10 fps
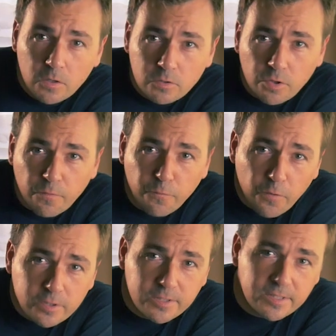So the
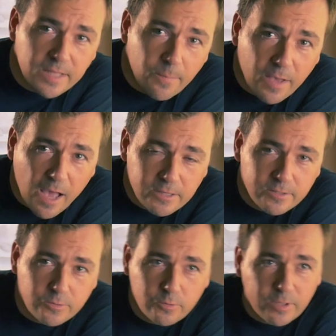first step,
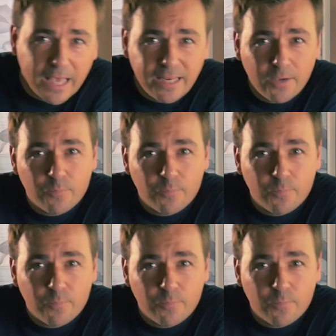guys, to getting